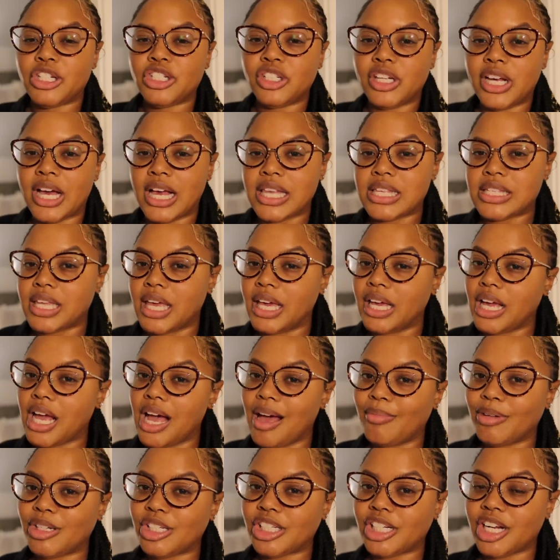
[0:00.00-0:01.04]
sure you guys like,
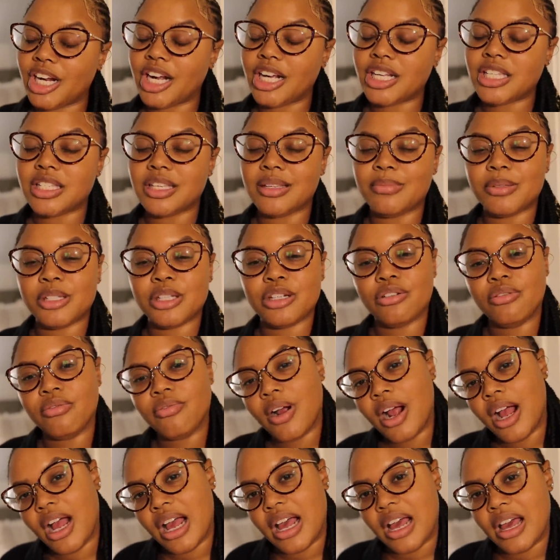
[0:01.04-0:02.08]
comment, share, and
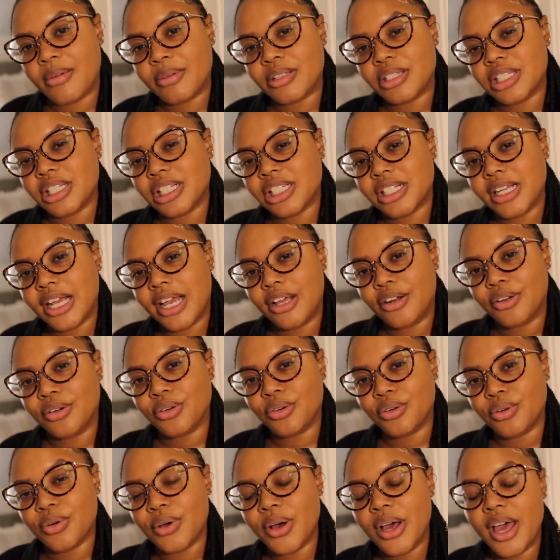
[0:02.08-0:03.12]
subscribe to the
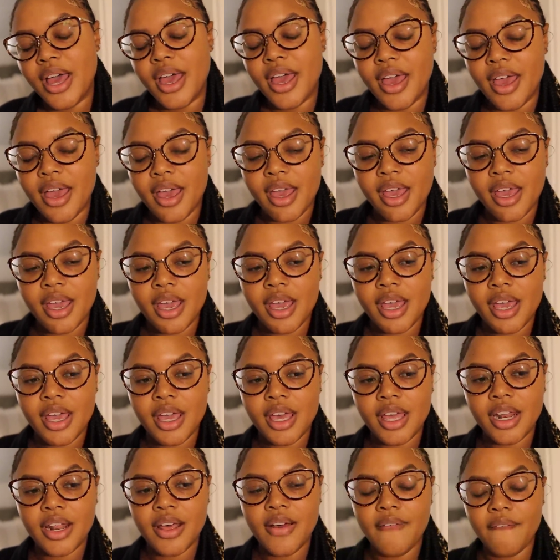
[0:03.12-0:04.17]
channel,
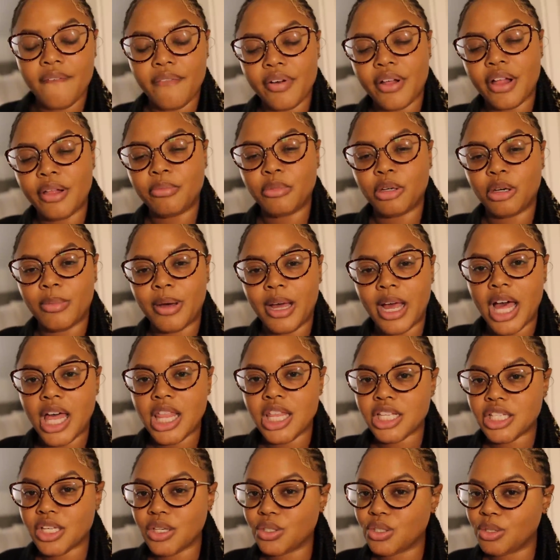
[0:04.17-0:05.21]
and follow me on my
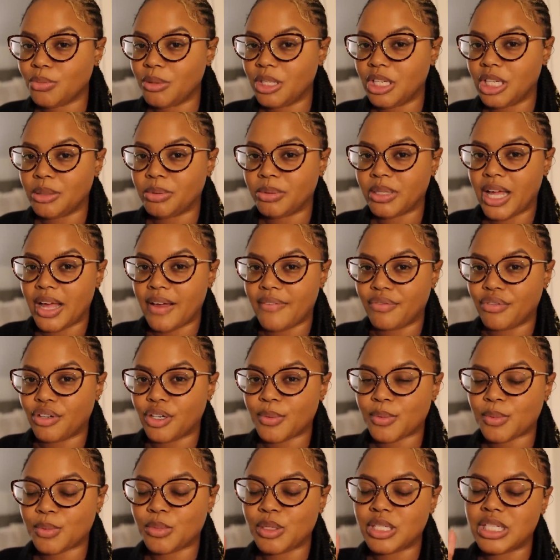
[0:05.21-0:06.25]
other social media
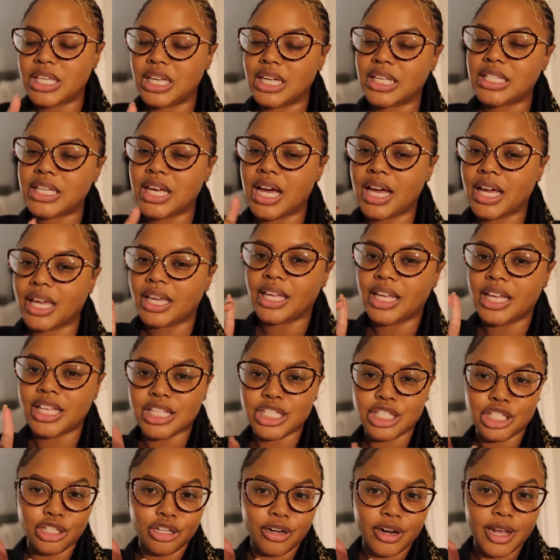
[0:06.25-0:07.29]
platforms. I'm on TikTok and
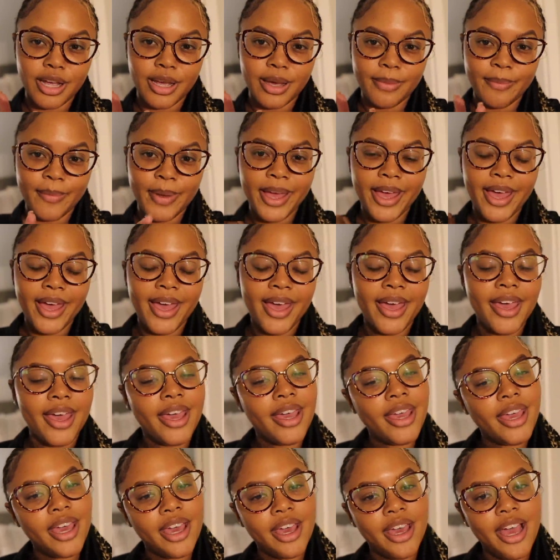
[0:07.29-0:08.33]
Instagram,
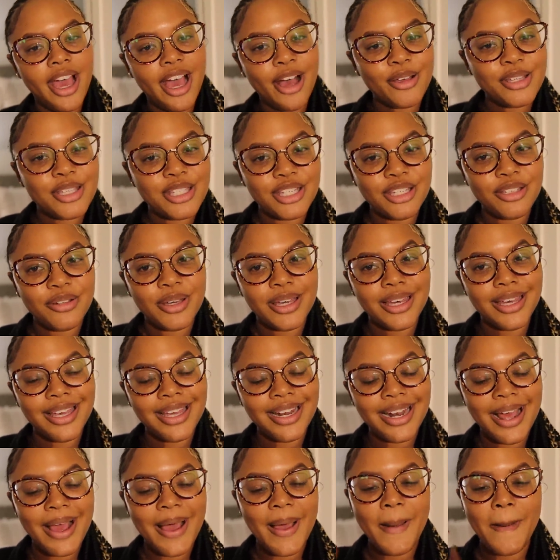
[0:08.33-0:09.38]
and yeah, I'll see you
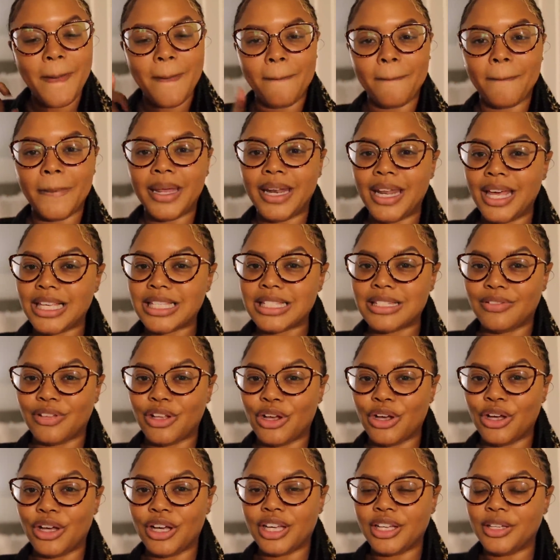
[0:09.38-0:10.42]
in my next
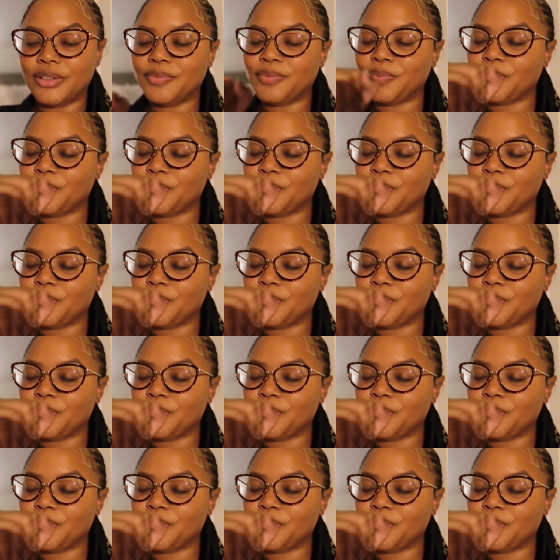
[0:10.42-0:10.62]
vlog.